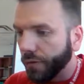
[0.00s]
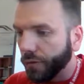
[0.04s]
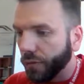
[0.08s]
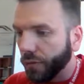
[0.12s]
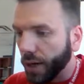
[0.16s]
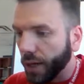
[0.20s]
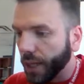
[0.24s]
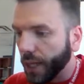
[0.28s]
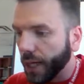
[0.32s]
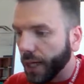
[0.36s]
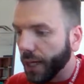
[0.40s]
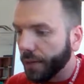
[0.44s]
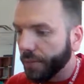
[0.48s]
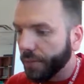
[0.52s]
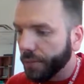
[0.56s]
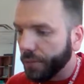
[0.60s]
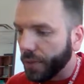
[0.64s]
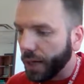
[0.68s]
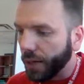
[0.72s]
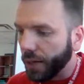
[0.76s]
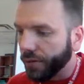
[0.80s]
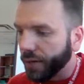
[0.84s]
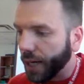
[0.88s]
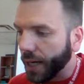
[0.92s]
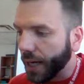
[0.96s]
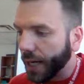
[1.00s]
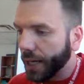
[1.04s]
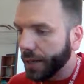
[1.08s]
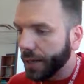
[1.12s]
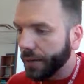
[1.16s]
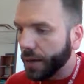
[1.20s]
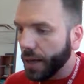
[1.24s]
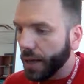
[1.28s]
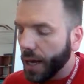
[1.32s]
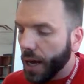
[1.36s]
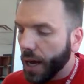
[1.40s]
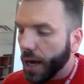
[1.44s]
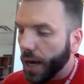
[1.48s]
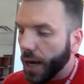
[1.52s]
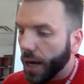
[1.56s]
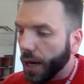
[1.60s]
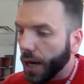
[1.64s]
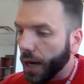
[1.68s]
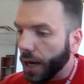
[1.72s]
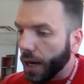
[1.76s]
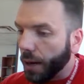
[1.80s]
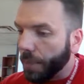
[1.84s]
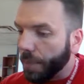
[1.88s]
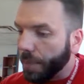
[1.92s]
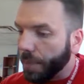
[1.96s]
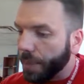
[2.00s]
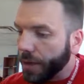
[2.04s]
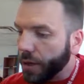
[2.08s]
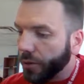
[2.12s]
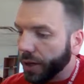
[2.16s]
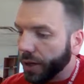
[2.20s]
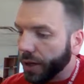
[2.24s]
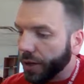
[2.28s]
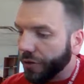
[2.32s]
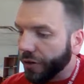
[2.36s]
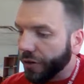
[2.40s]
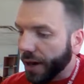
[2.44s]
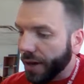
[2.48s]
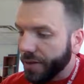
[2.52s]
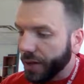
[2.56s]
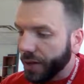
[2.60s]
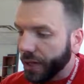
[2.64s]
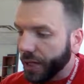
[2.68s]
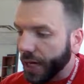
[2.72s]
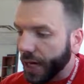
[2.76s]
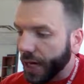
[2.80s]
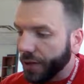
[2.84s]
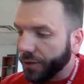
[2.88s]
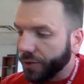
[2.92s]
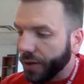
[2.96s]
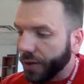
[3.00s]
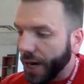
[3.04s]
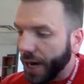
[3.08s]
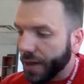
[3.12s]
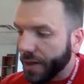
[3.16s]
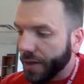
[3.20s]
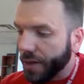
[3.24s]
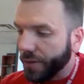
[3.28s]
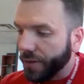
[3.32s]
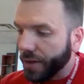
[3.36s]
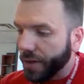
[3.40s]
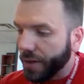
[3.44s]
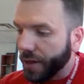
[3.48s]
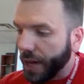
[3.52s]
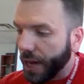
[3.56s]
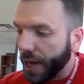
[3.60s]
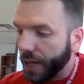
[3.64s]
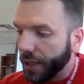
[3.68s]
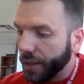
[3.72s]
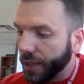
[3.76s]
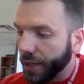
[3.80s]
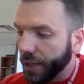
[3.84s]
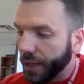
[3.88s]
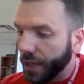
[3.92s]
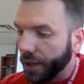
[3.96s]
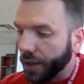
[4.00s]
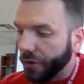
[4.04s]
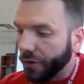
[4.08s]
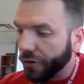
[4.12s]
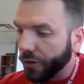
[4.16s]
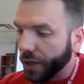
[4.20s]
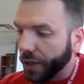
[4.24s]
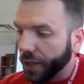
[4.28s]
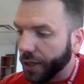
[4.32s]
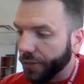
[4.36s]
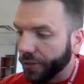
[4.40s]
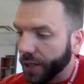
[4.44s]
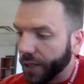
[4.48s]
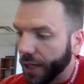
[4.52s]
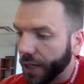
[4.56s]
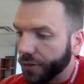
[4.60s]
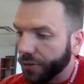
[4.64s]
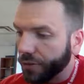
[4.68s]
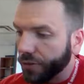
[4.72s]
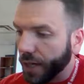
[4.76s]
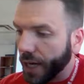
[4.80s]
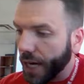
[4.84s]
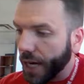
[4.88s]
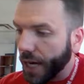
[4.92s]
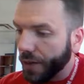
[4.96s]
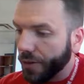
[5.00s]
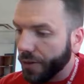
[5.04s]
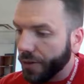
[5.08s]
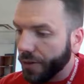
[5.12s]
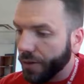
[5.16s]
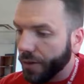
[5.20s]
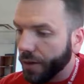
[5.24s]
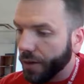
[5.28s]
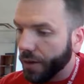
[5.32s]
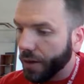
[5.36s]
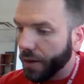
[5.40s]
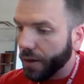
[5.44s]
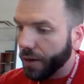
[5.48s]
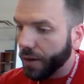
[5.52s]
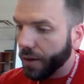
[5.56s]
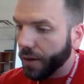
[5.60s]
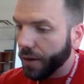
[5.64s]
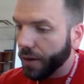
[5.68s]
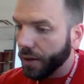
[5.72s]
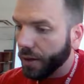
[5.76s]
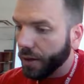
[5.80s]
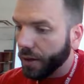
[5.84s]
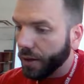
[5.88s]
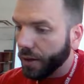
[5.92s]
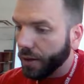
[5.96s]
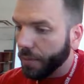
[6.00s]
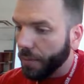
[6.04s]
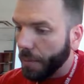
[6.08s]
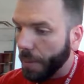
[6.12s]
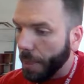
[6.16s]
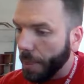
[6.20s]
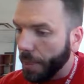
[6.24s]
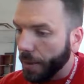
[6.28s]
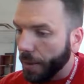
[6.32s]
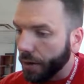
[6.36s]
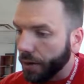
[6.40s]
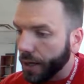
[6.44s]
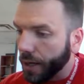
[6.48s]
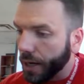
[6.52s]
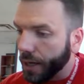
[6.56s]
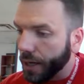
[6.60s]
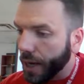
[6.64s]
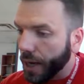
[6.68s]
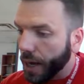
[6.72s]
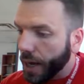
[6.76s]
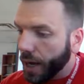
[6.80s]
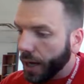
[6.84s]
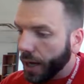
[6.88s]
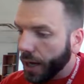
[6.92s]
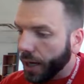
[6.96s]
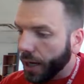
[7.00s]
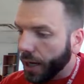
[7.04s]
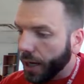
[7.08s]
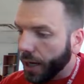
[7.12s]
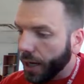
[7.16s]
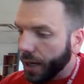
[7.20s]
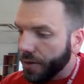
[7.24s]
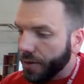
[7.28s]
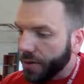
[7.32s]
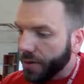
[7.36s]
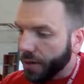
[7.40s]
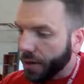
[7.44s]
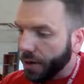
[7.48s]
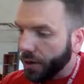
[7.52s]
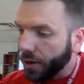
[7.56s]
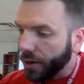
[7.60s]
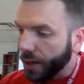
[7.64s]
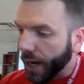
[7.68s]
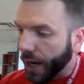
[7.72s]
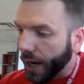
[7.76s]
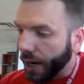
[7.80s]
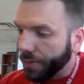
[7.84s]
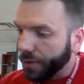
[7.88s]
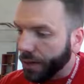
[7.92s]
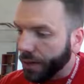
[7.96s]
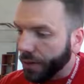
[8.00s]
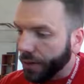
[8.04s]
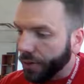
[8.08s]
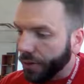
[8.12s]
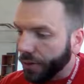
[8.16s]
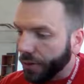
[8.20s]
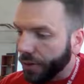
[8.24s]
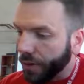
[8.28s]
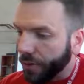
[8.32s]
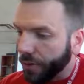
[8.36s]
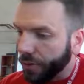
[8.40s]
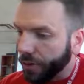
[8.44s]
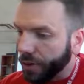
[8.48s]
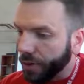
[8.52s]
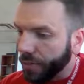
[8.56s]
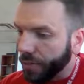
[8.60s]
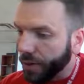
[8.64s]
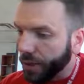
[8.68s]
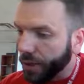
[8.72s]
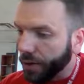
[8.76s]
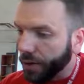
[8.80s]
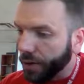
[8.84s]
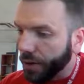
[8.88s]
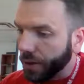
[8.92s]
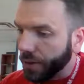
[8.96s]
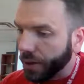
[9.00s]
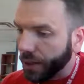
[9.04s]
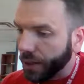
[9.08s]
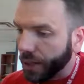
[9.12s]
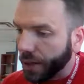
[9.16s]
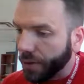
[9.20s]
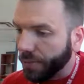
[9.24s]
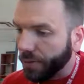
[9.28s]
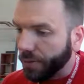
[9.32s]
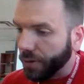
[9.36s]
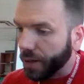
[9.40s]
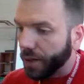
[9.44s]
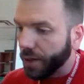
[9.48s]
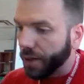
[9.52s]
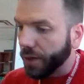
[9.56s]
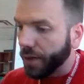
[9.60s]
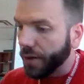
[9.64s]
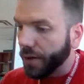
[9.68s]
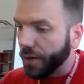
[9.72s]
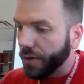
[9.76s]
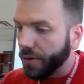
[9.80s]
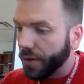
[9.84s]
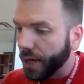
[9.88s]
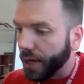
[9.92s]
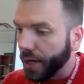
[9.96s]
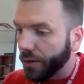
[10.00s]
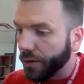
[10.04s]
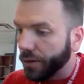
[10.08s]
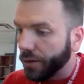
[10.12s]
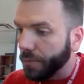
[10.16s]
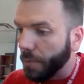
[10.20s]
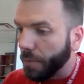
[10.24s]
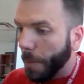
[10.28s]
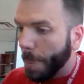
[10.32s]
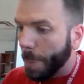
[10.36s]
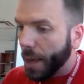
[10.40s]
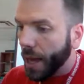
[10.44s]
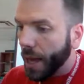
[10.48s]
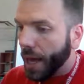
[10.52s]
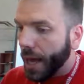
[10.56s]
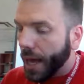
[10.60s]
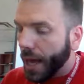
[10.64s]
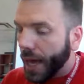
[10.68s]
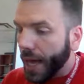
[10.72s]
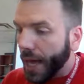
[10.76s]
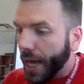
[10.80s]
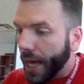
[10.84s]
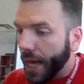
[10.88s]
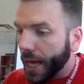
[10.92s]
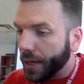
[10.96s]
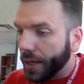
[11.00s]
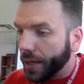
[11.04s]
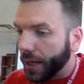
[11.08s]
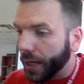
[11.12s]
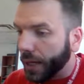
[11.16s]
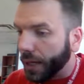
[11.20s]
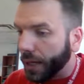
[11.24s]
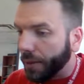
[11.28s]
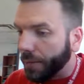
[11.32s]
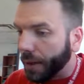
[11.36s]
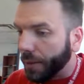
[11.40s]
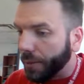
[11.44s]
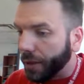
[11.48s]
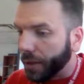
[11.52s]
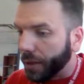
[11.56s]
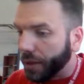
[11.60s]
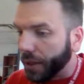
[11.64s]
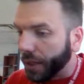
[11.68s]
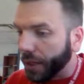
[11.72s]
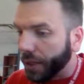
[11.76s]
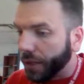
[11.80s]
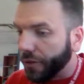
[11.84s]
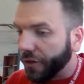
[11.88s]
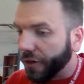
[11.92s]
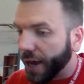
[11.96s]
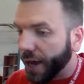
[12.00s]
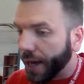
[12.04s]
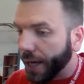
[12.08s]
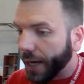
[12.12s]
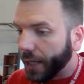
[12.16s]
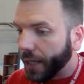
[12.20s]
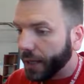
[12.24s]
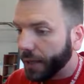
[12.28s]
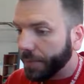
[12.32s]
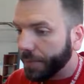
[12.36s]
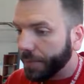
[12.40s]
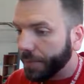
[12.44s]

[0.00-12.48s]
Voila, I've got it. You can adjust the contrast if it's not, showing enough contrast. All right. So yeah, I probably want more in the middle. That's probably the standard. And I'm going to click check.